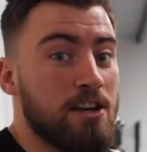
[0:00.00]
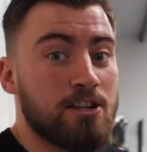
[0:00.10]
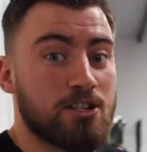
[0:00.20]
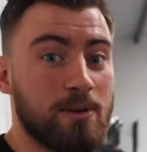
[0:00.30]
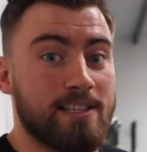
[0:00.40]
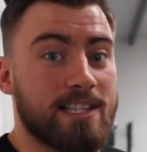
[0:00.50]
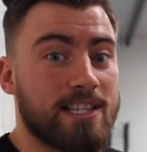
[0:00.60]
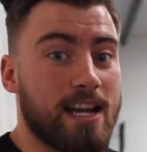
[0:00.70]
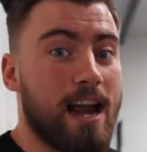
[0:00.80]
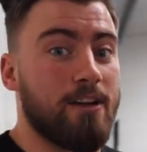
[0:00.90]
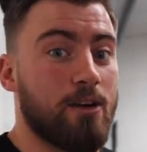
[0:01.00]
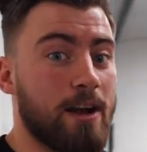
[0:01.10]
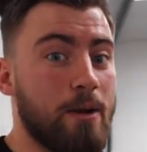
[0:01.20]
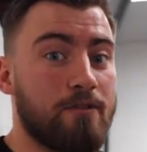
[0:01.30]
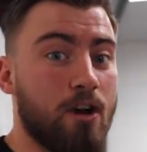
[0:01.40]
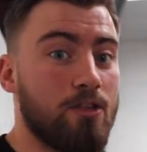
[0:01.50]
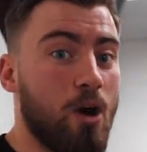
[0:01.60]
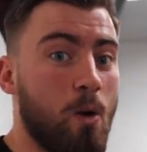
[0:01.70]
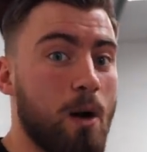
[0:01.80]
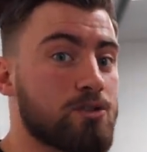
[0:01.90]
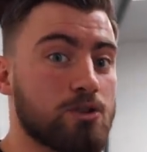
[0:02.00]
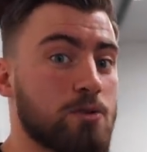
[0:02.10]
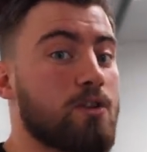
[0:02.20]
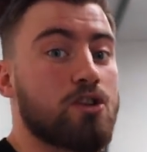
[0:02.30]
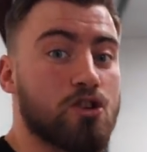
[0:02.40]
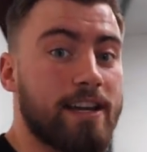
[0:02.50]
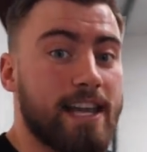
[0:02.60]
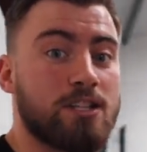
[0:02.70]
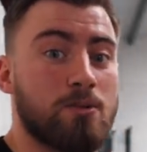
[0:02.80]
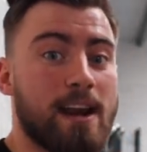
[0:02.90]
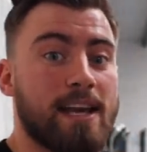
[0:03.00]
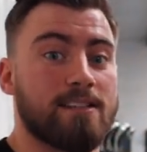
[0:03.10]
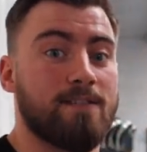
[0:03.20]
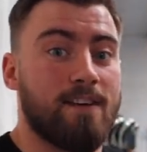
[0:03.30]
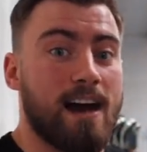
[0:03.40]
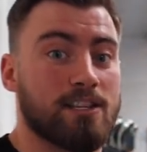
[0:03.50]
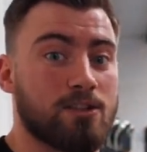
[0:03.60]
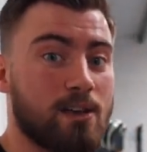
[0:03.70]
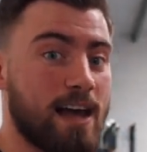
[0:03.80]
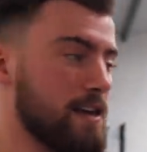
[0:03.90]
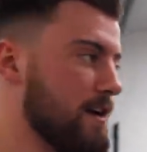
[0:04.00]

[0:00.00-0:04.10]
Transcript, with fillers: So in this scenario here, we've got no options. We've got to try to get to an exit fast, okay?